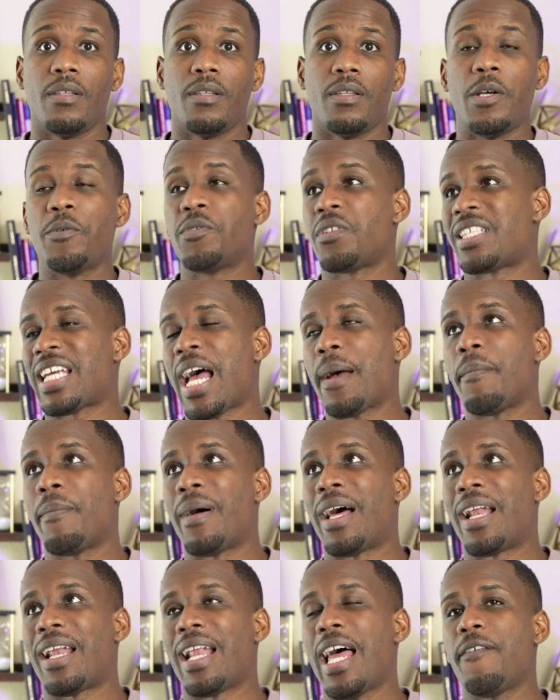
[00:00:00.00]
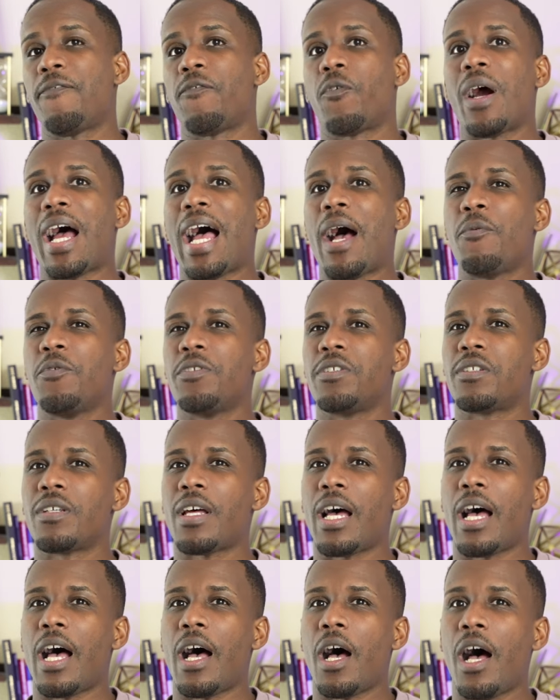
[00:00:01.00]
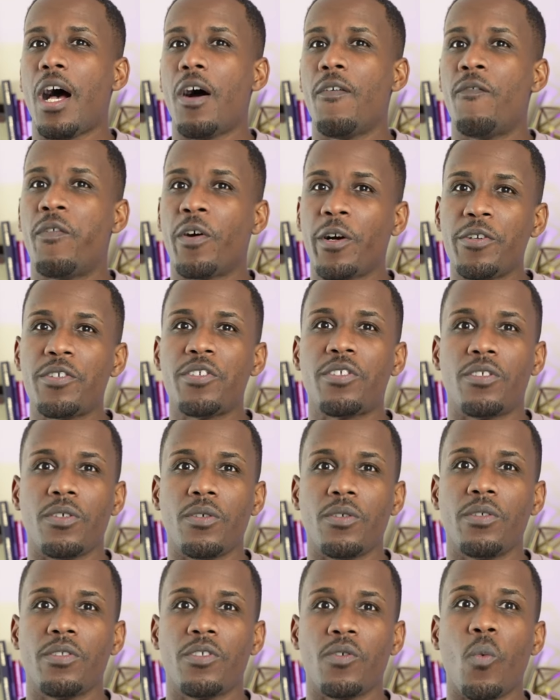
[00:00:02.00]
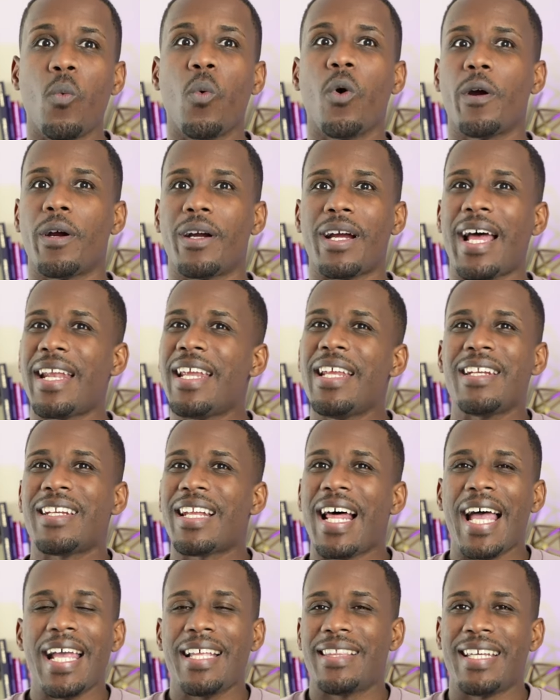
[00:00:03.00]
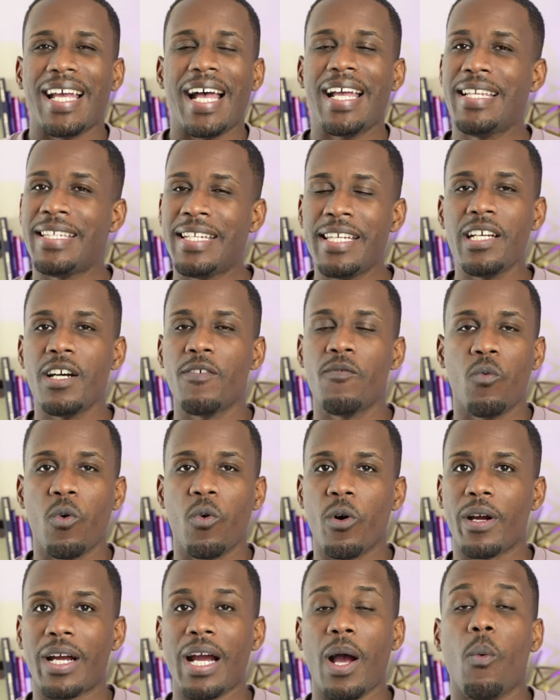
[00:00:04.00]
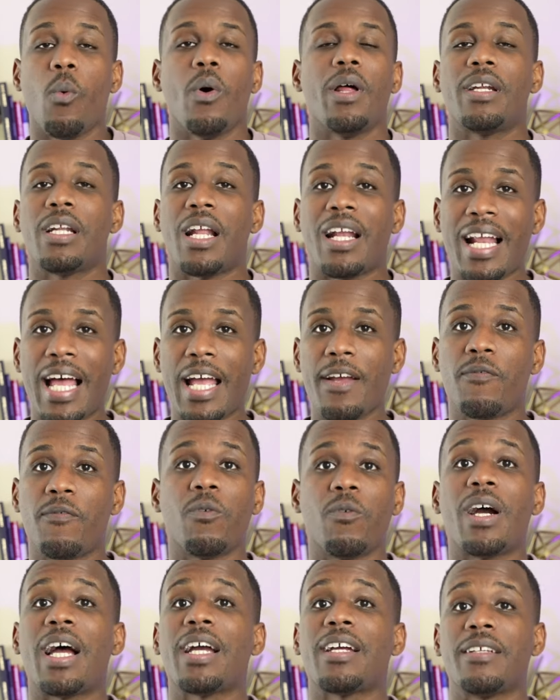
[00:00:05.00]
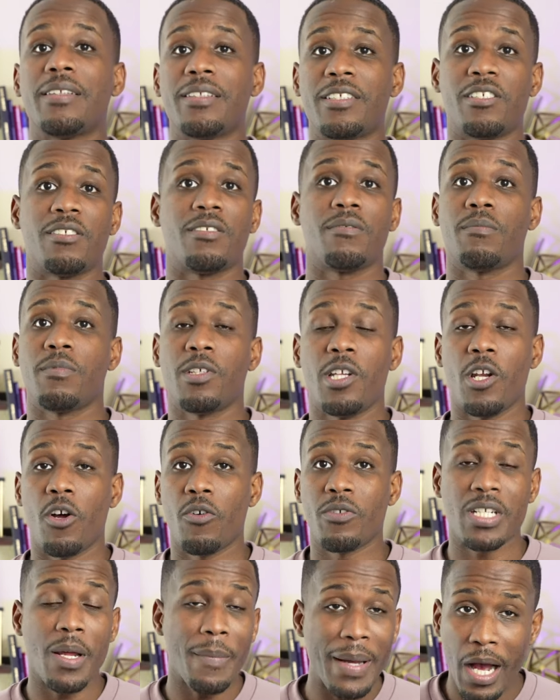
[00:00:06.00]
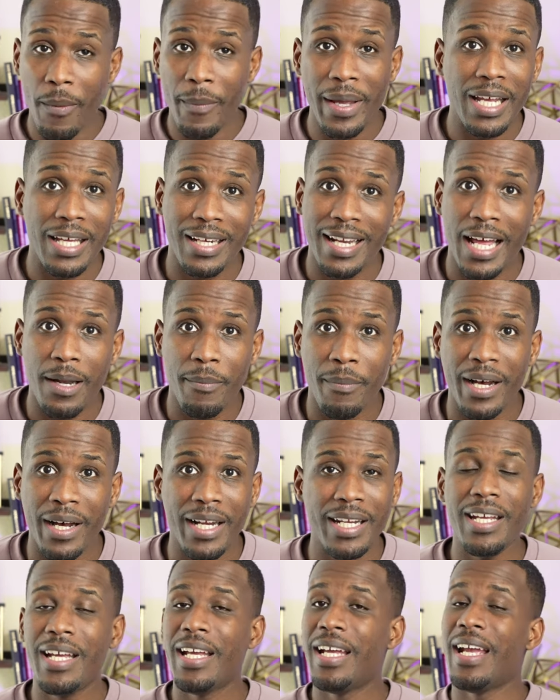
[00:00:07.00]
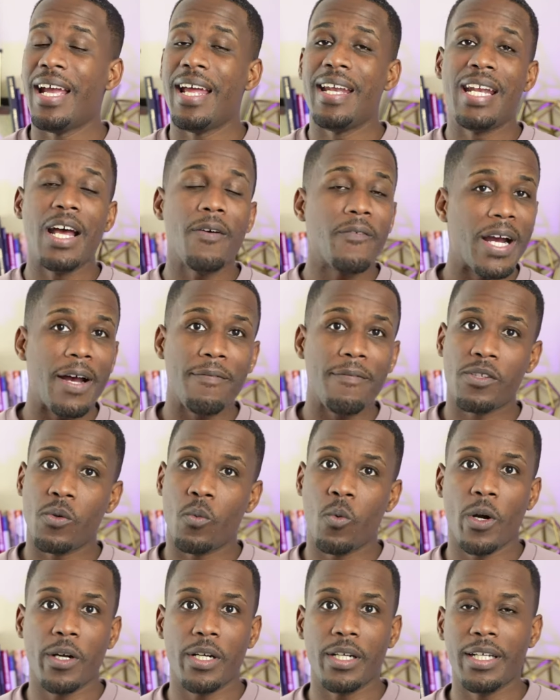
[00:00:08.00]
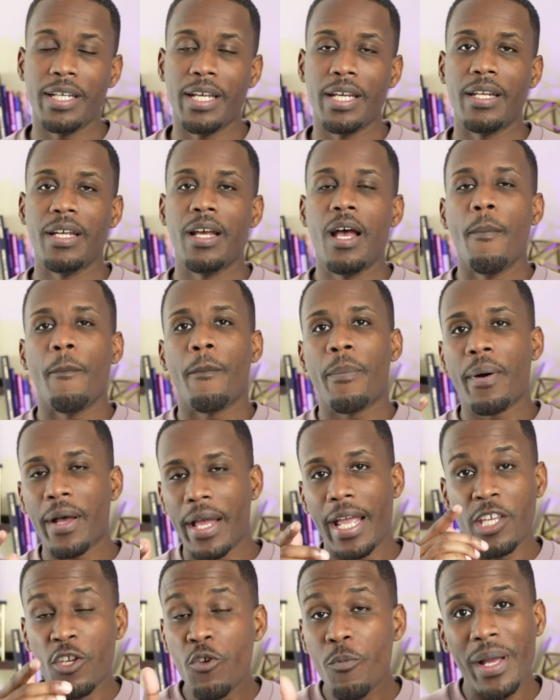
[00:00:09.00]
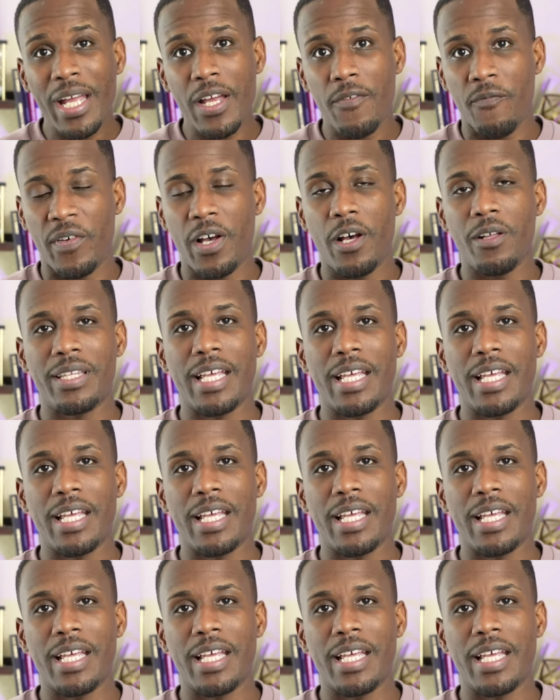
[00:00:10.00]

there was a time in my life where I was averse to, to work. I didn't like the idea of work. I wanted a life where I could just, you know, somehow make a lot of money and never have to work again. But and you may have felt